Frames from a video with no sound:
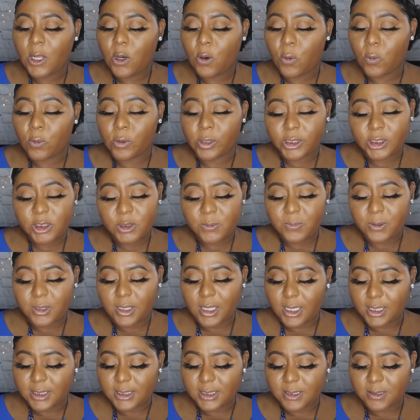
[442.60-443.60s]
orange
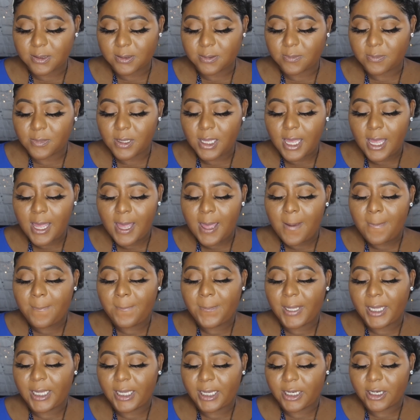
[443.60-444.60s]
blossom
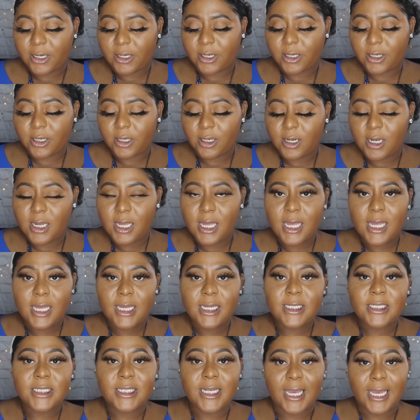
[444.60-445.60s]
pear
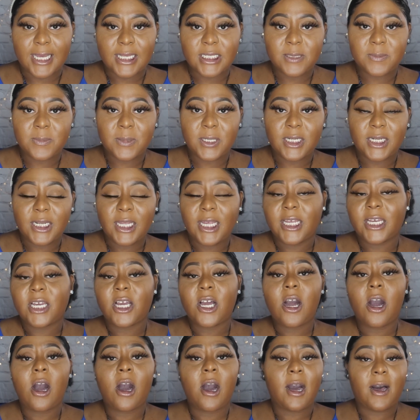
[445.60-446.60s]
jasmine and
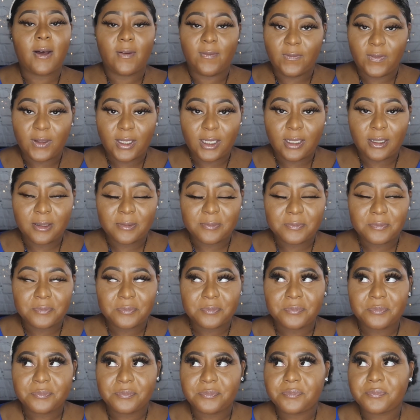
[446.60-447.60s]
coffee
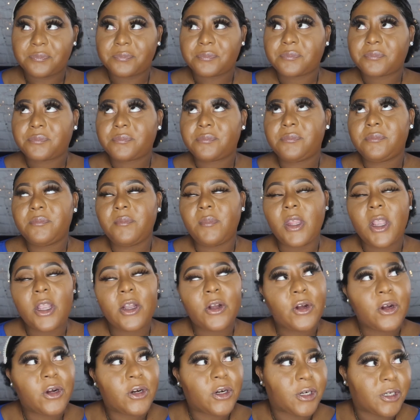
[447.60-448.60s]

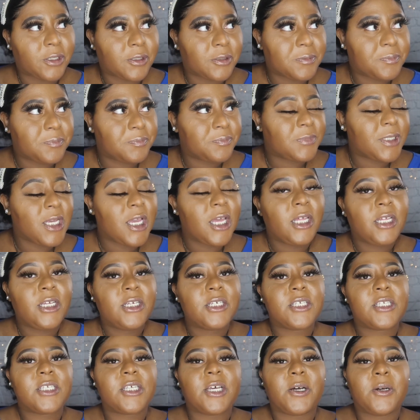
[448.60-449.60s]
girl
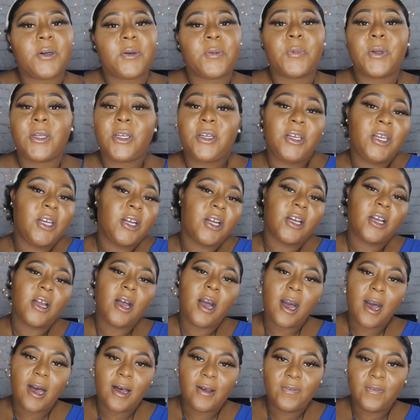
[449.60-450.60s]
so when you hear
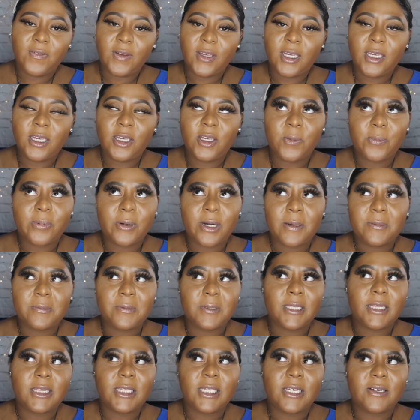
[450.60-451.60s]
coffee, you
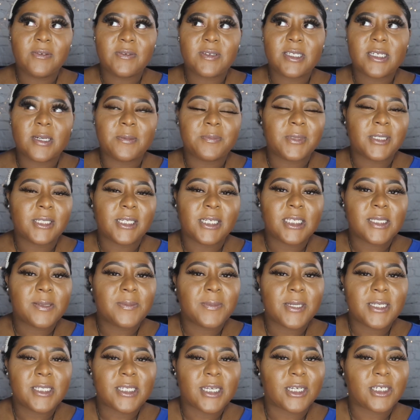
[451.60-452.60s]
probably think of something that
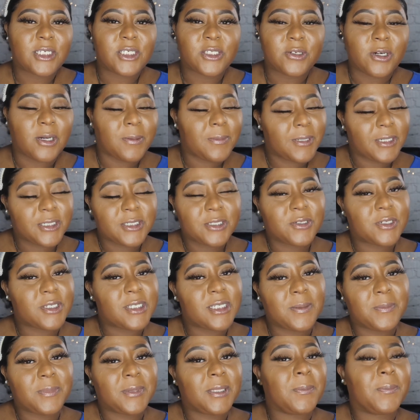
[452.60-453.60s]
smells like Starbucks or
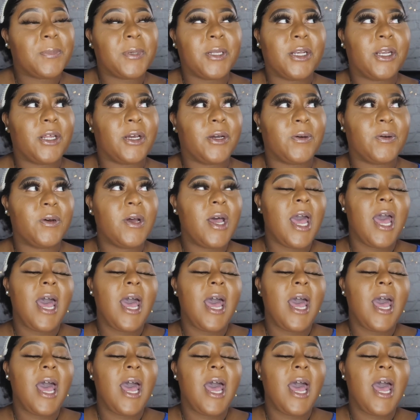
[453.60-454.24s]
something, but no.